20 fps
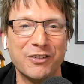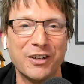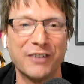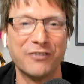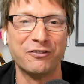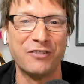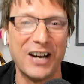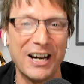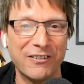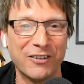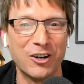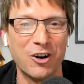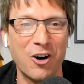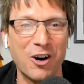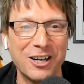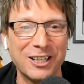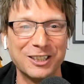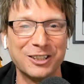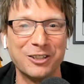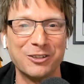their favorite
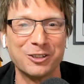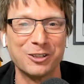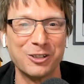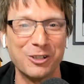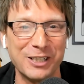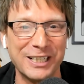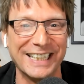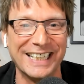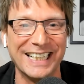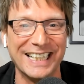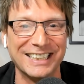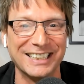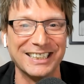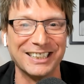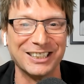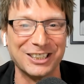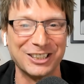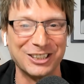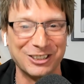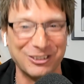artist who's looking at
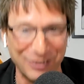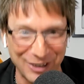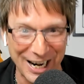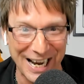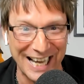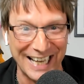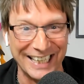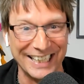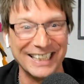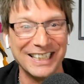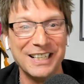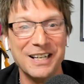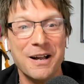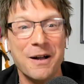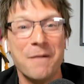this thread?